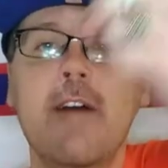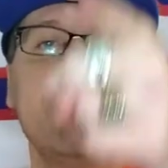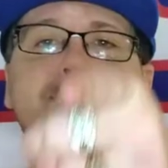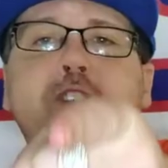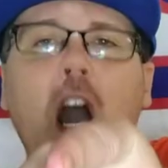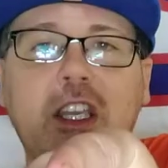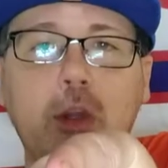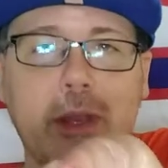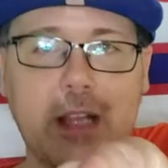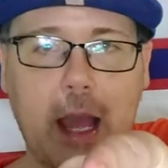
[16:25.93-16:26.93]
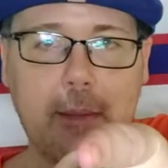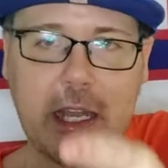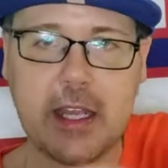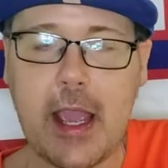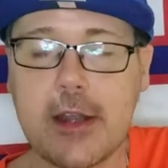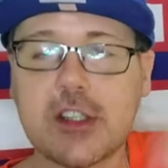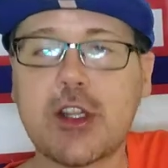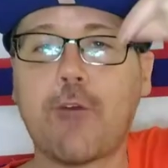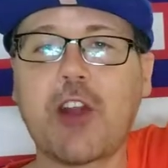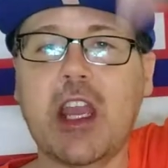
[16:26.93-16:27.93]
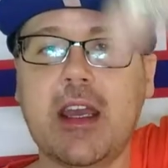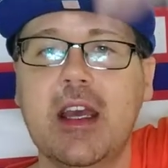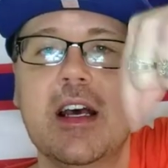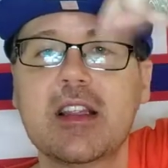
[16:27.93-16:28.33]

Fuck you, Eli Manning haters. Don't forget,